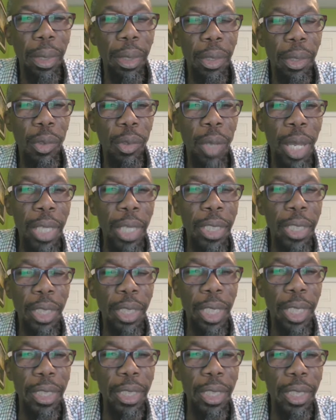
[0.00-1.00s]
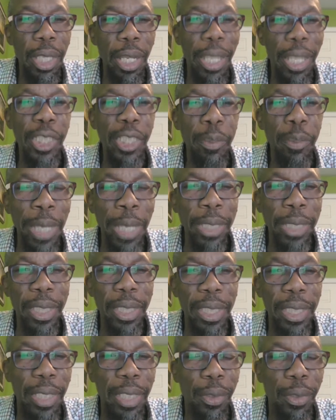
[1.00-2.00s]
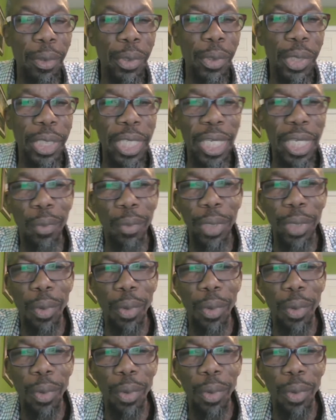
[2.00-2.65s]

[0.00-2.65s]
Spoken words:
So it's not expected they go sing